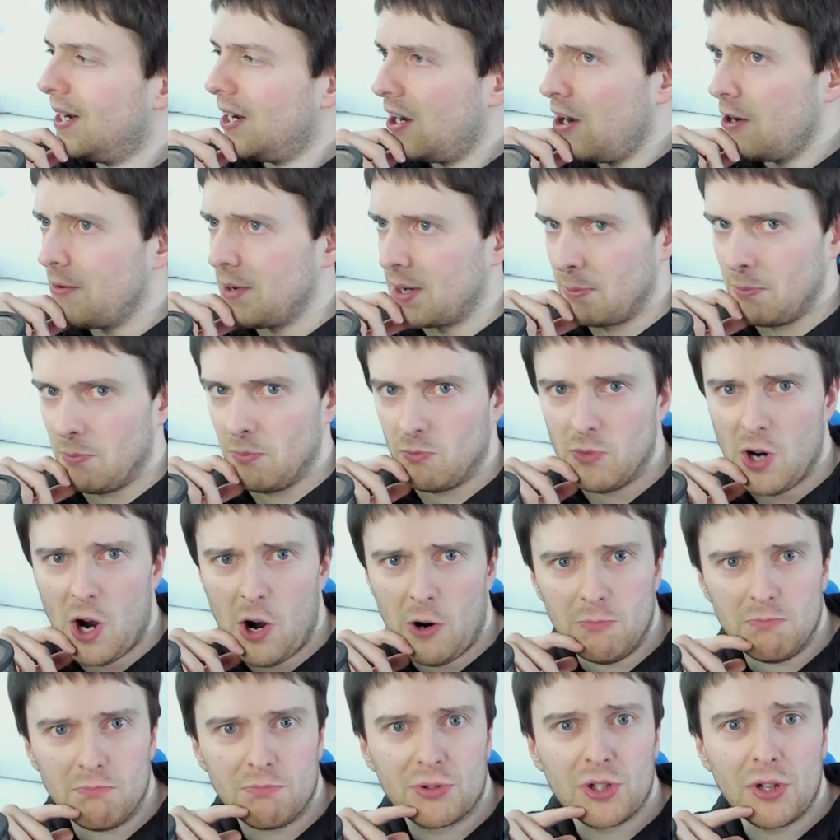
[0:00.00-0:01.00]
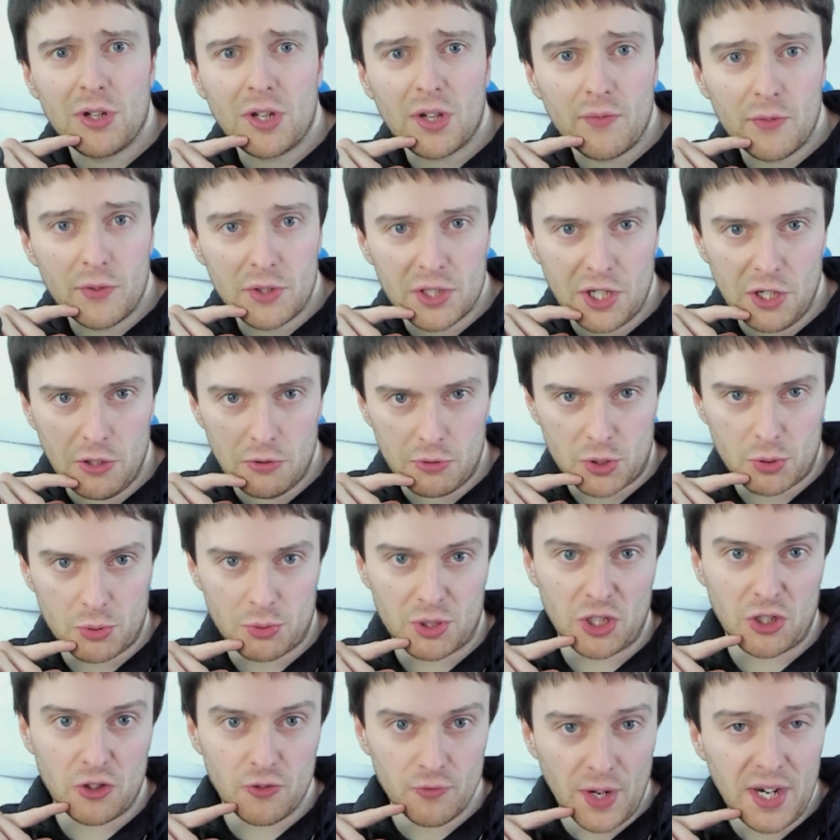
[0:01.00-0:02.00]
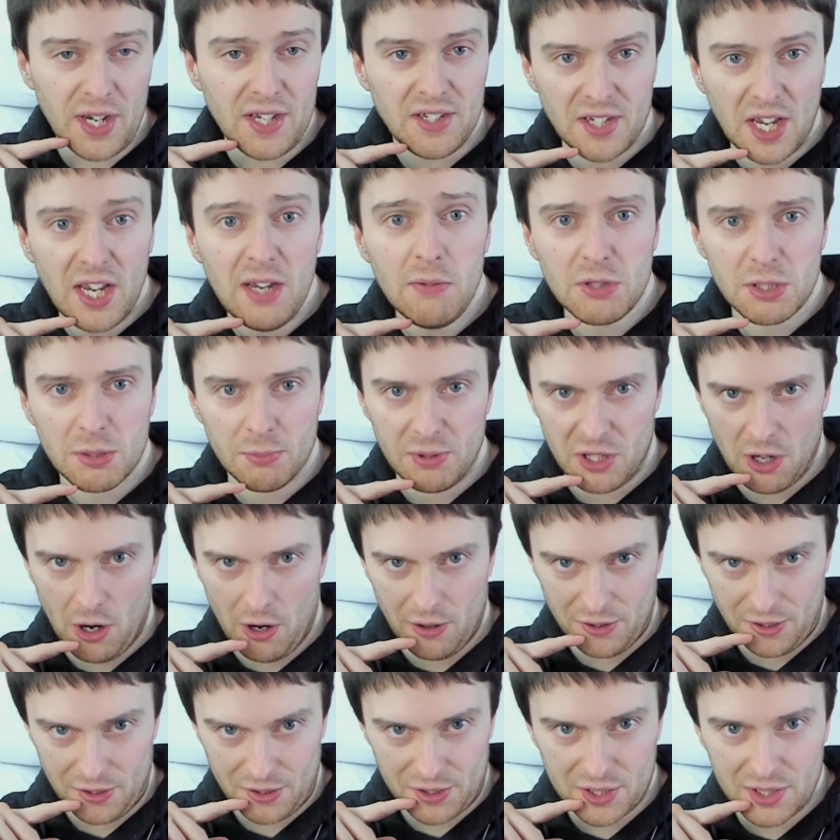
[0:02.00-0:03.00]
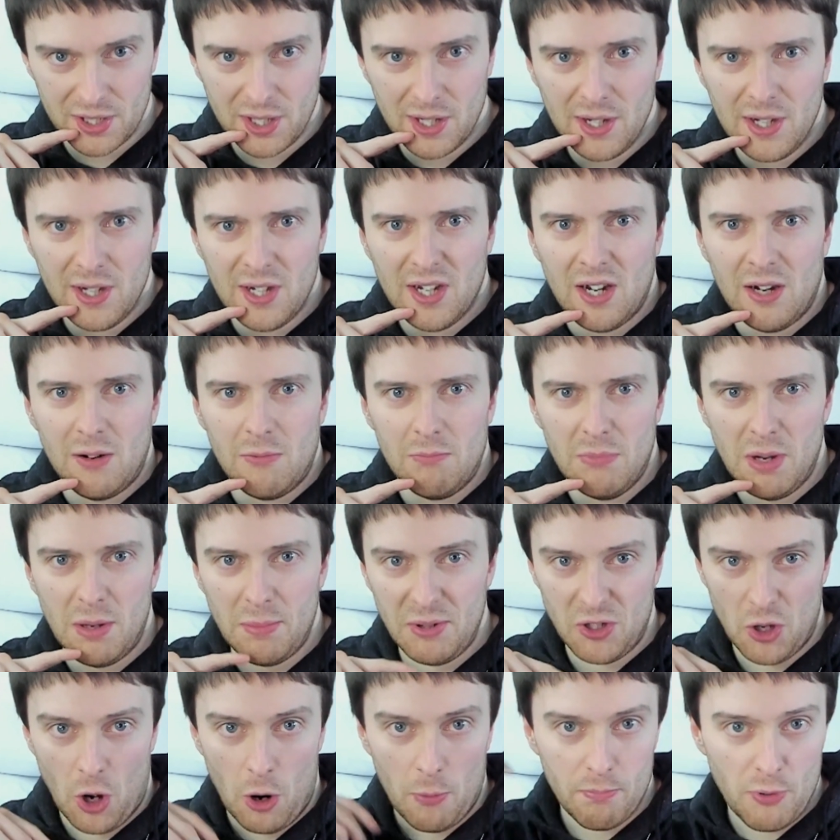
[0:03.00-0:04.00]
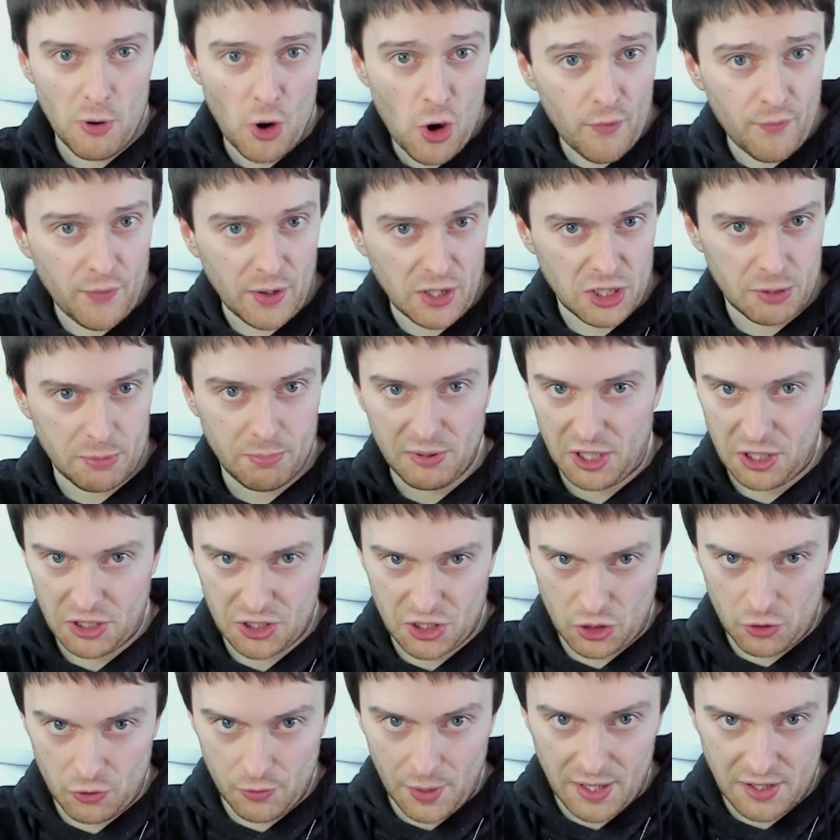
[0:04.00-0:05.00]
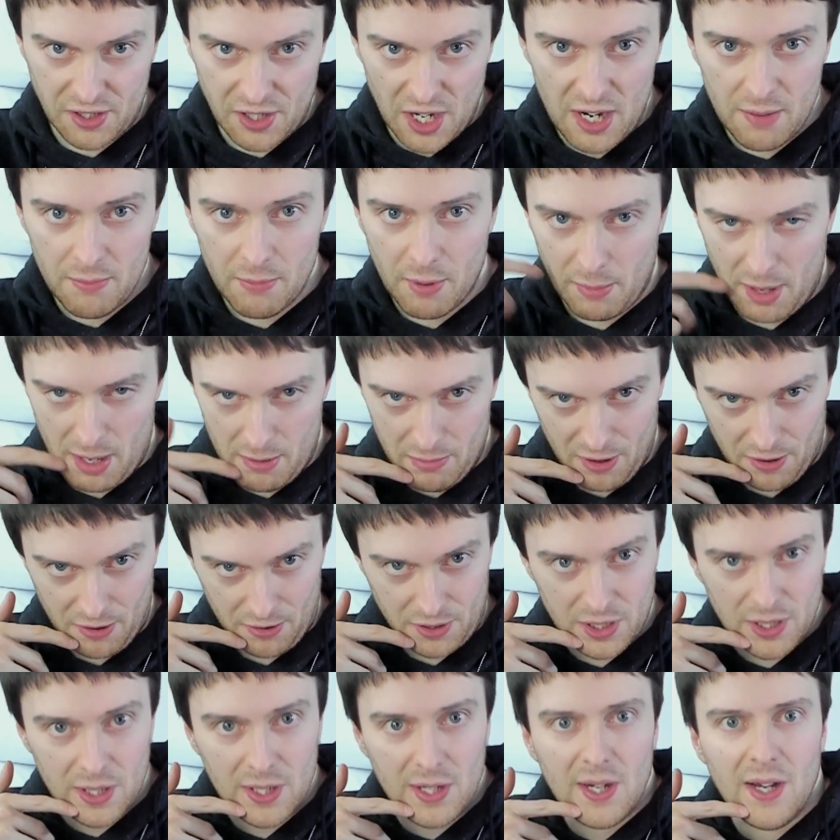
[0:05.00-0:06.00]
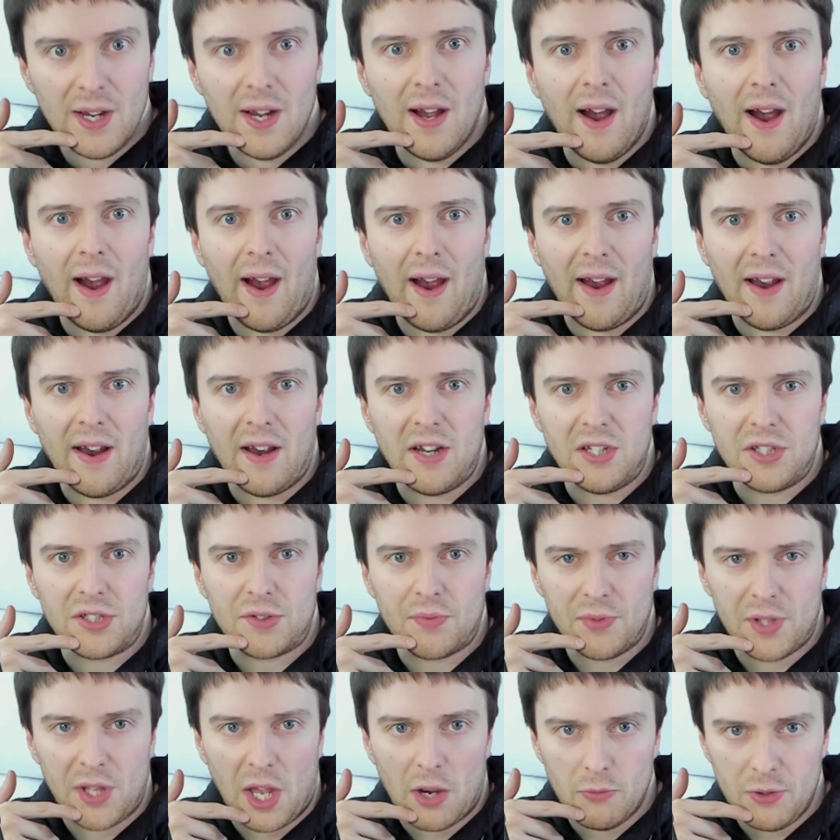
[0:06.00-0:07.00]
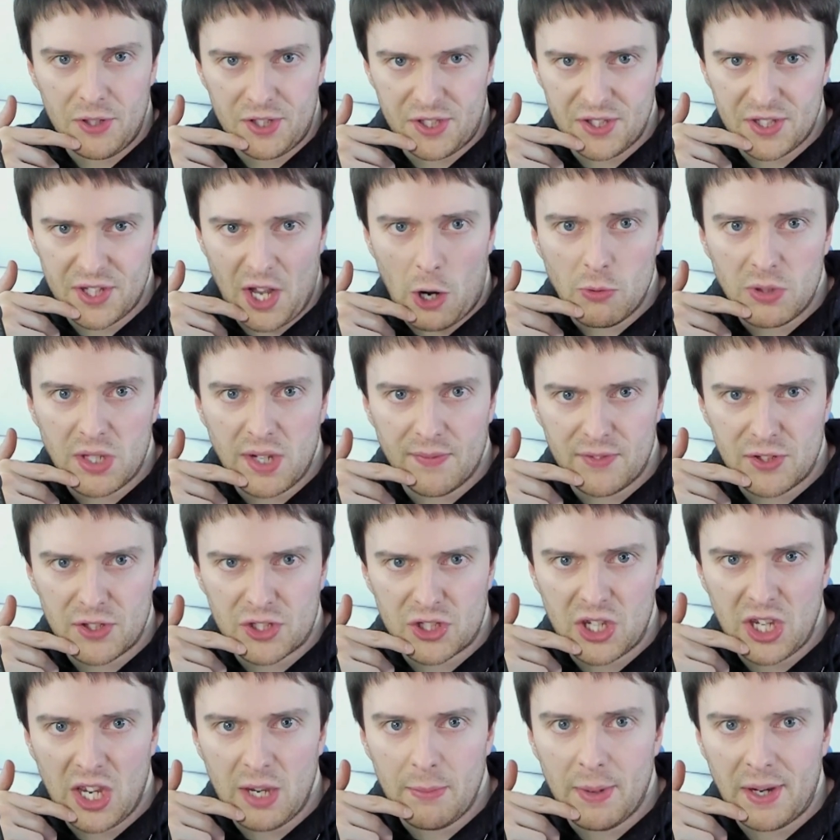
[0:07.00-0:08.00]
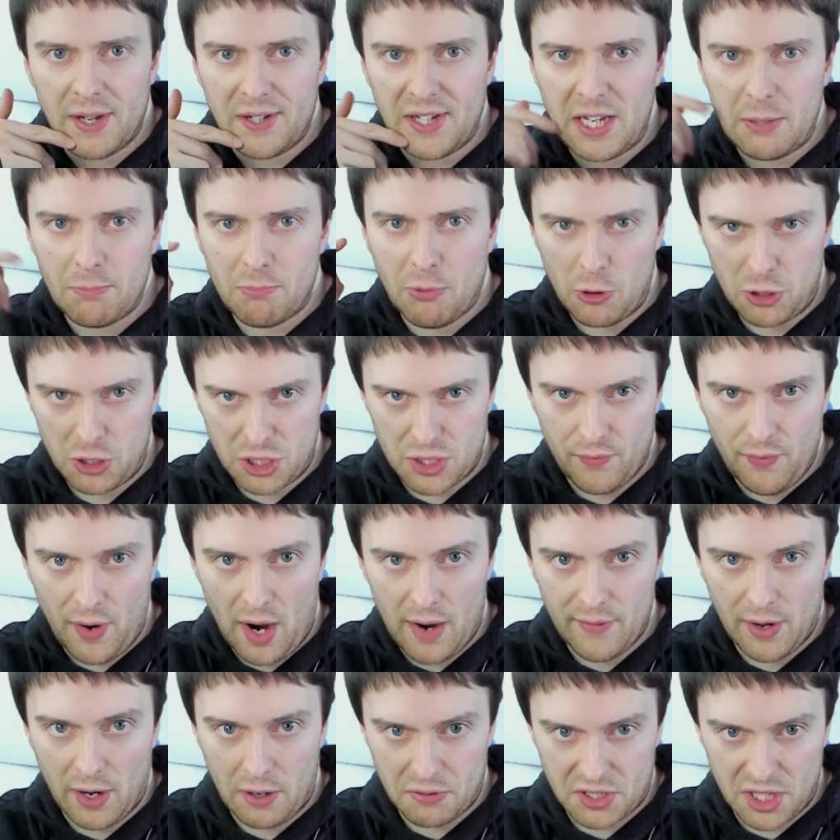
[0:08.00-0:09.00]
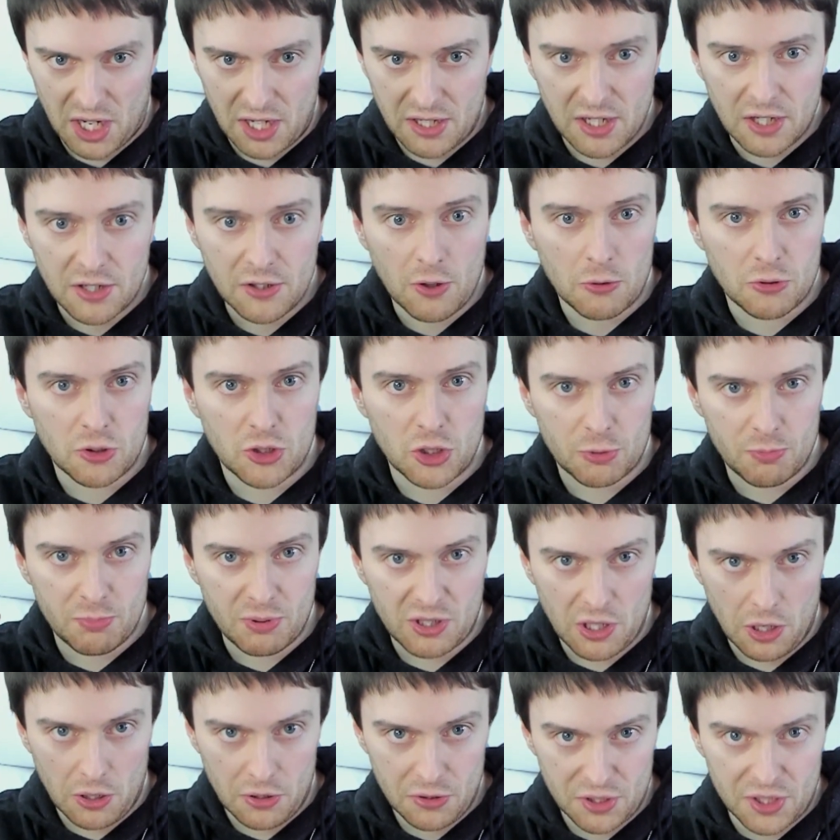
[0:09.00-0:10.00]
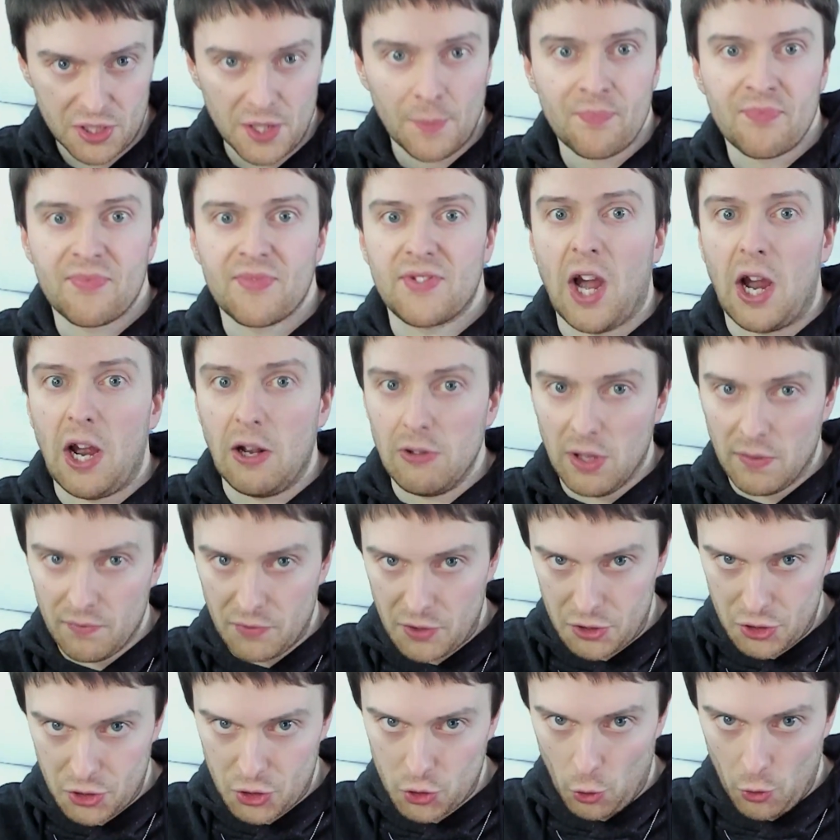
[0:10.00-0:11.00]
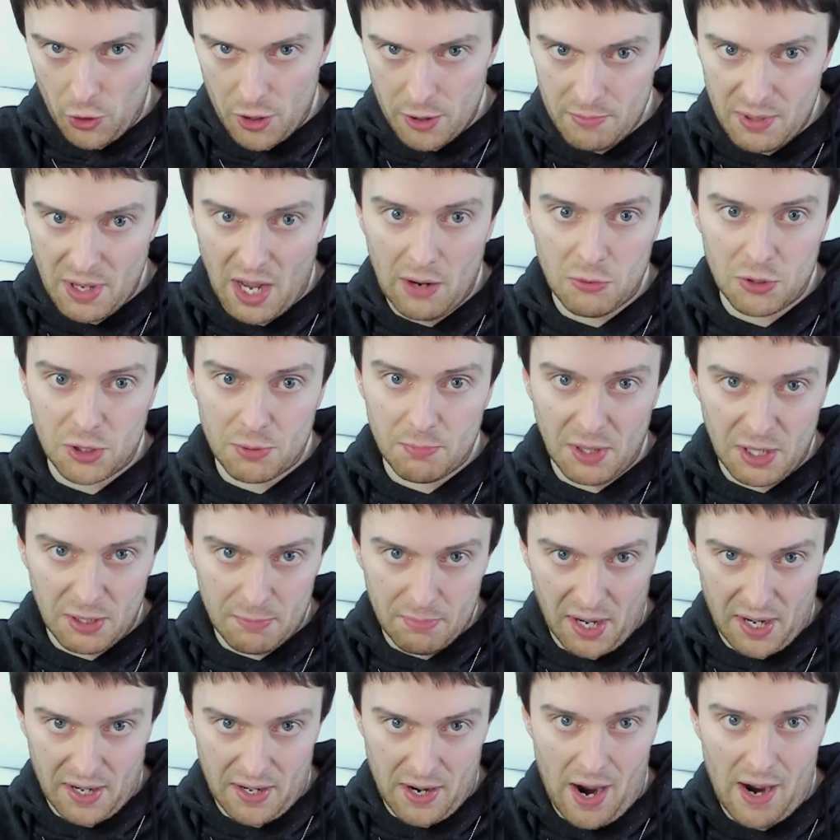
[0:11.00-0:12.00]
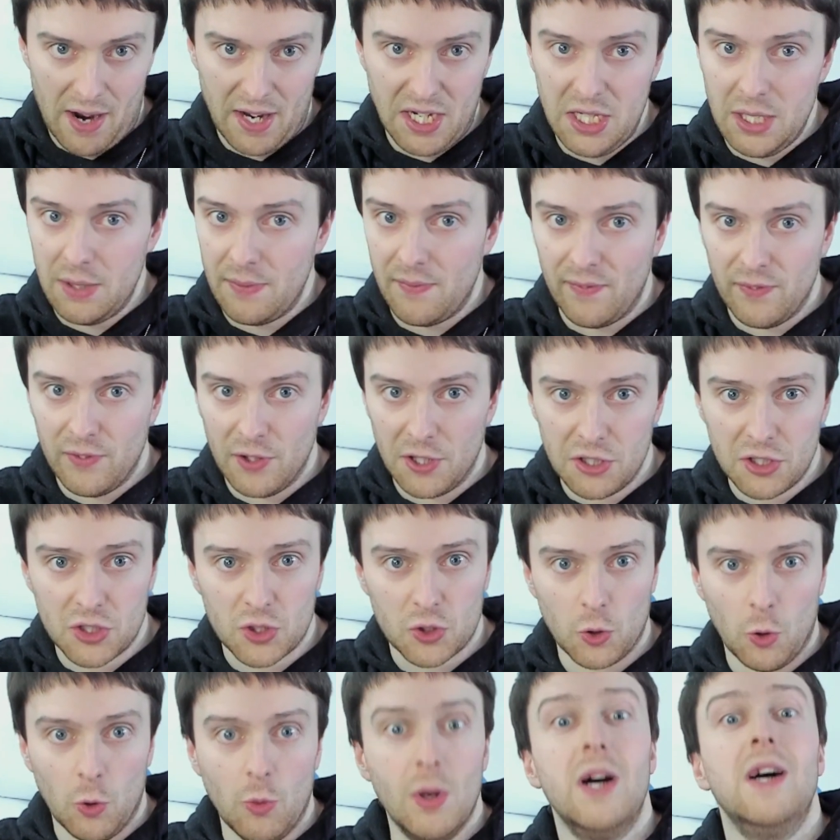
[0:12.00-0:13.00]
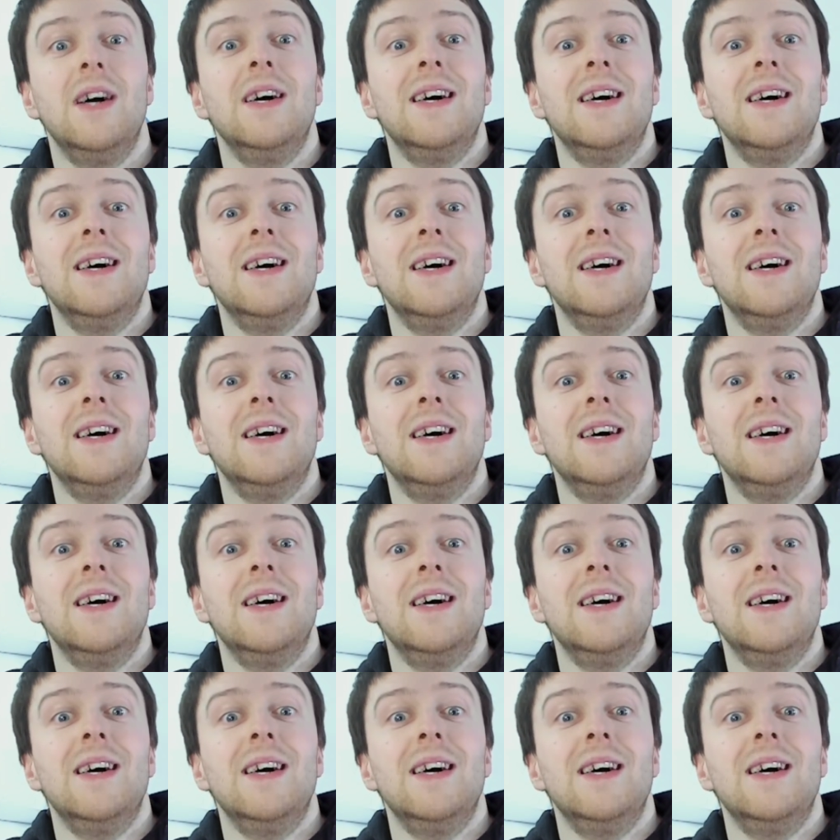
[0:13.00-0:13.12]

Alright, well, Sonic Frontiers was a great game to be honest. Maybe not perfect, but it's a great game in my book. And for that reason, I'll give this game an 8.5 out of 10, and not just because that I love the story that was made by Ian Flynn, so